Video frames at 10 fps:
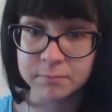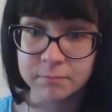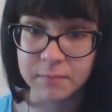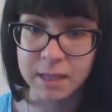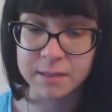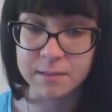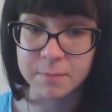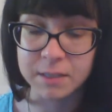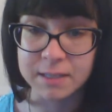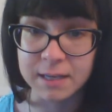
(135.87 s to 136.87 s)
That's
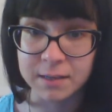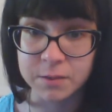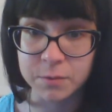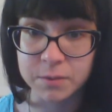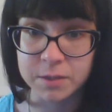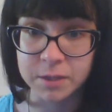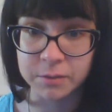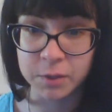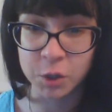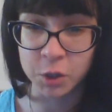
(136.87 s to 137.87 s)
something dinosaurs do.
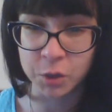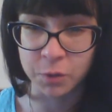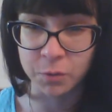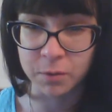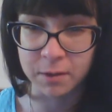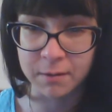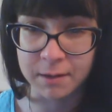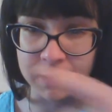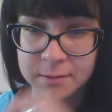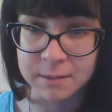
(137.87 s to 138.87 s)
You are
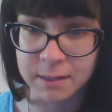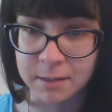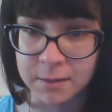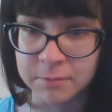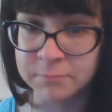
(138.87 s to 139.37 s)
not a dino.